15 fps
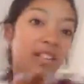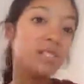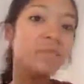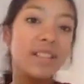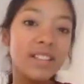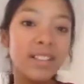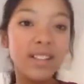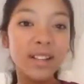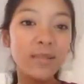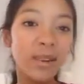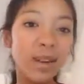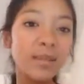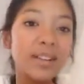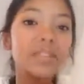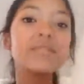It's basically a
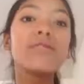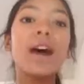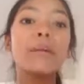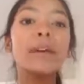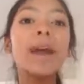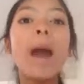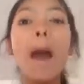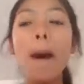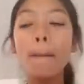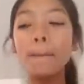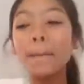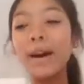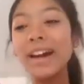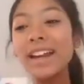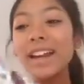braided piece of fabric,
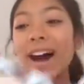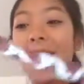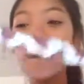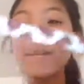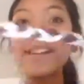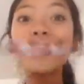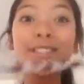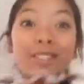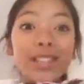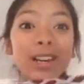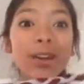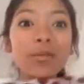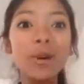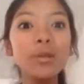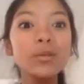but it looks
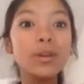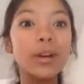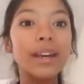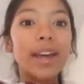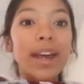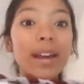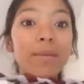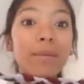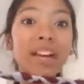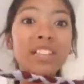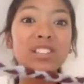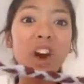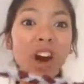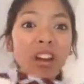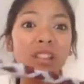like a rope toy, and my
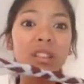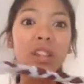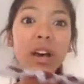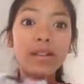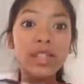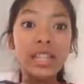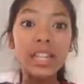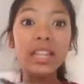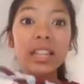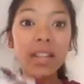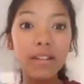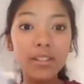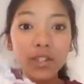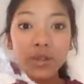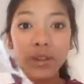dog loves it. He
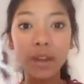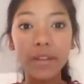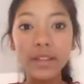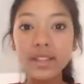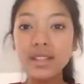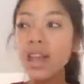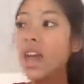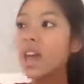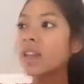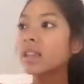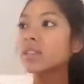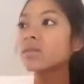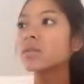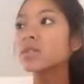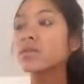loves chewing on this.
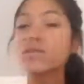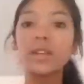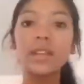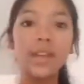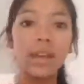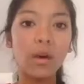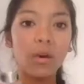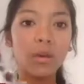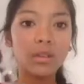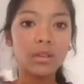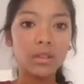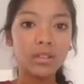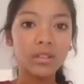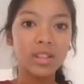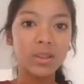This one's really old,
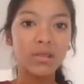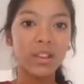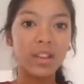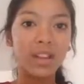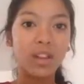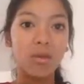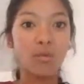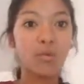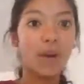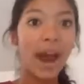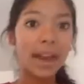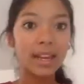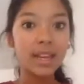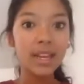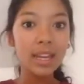so it looks like really
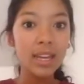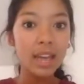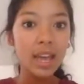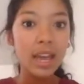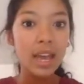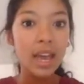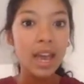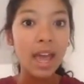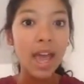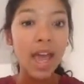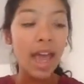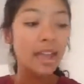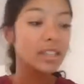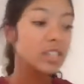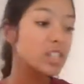raggedy.
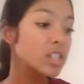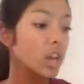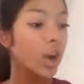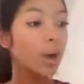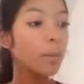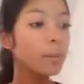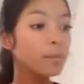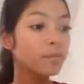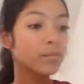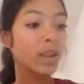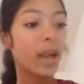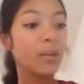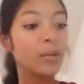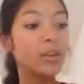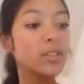And so
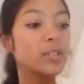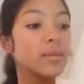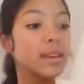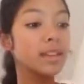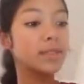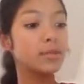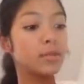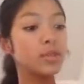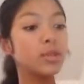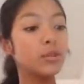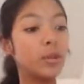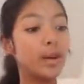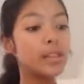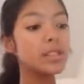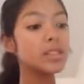I'm going to make some new
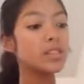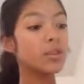ones.